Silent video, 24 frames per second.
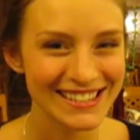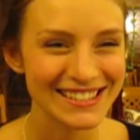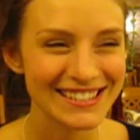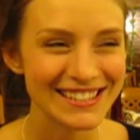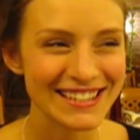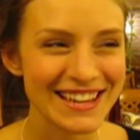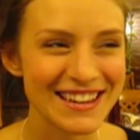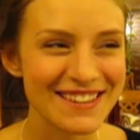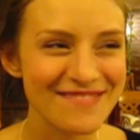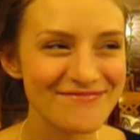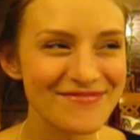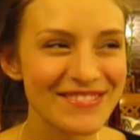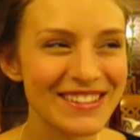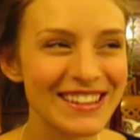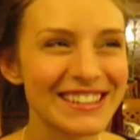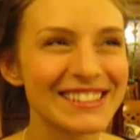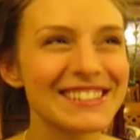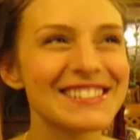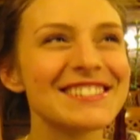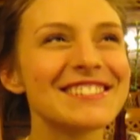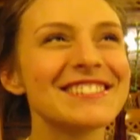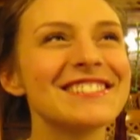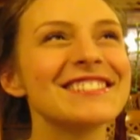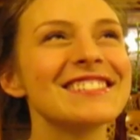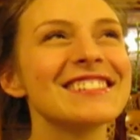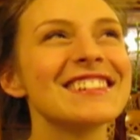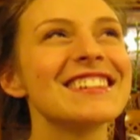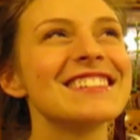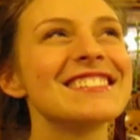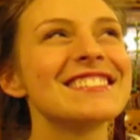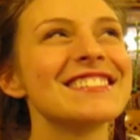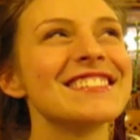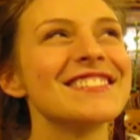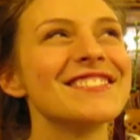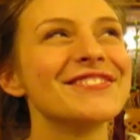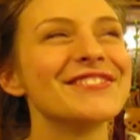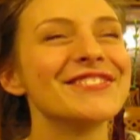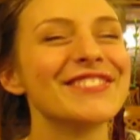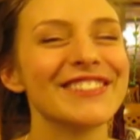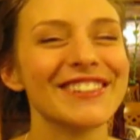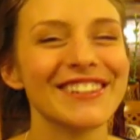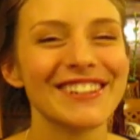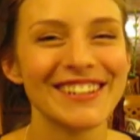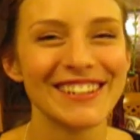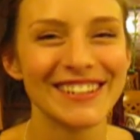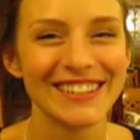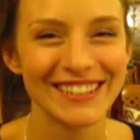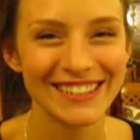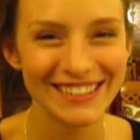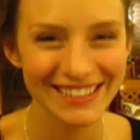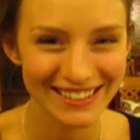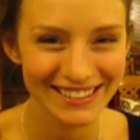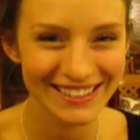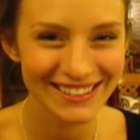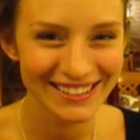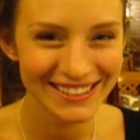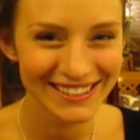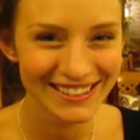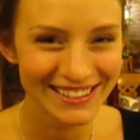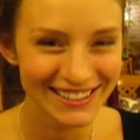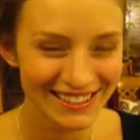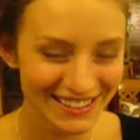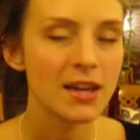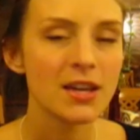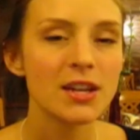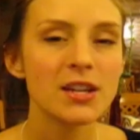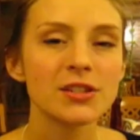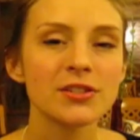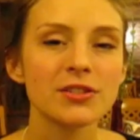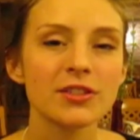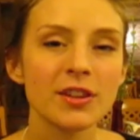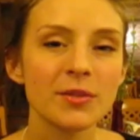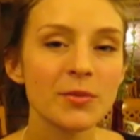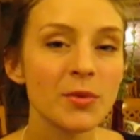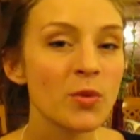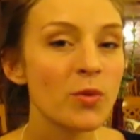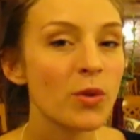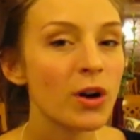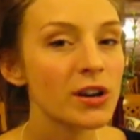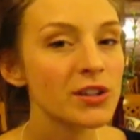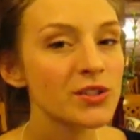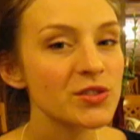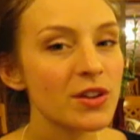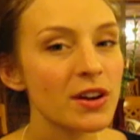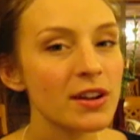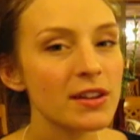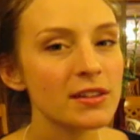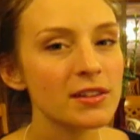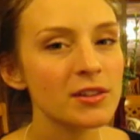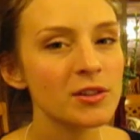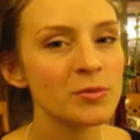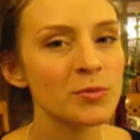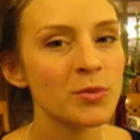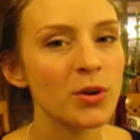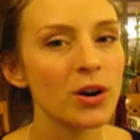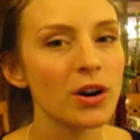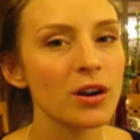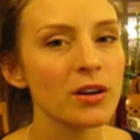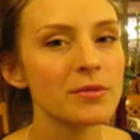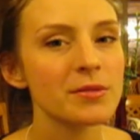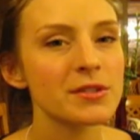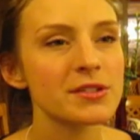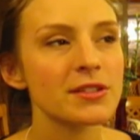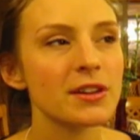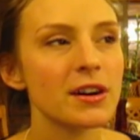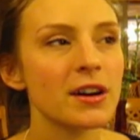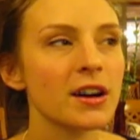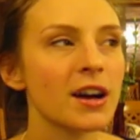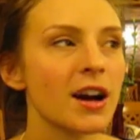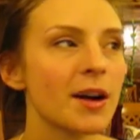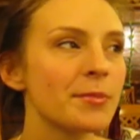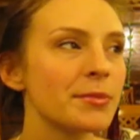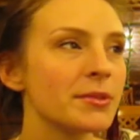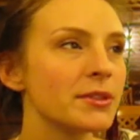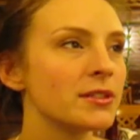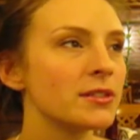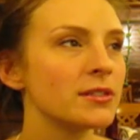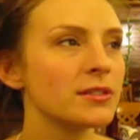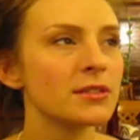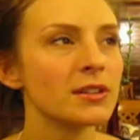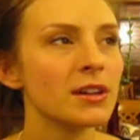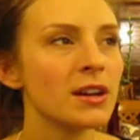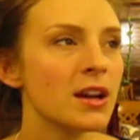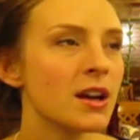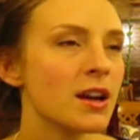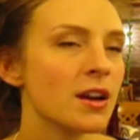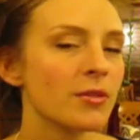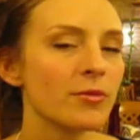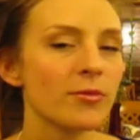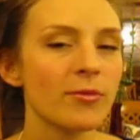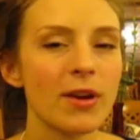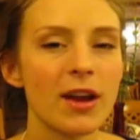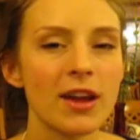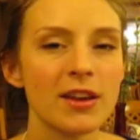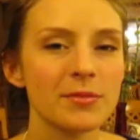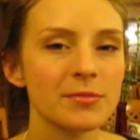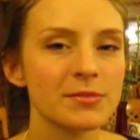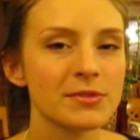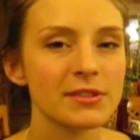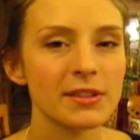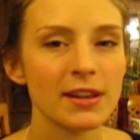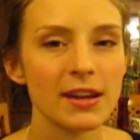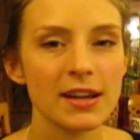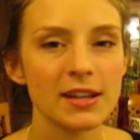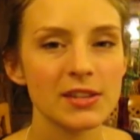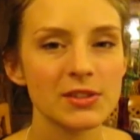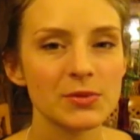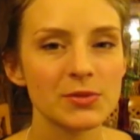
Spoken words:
Damn, being a tourist and a foreigner. So then we walked around a little more. We saw a couple random sites.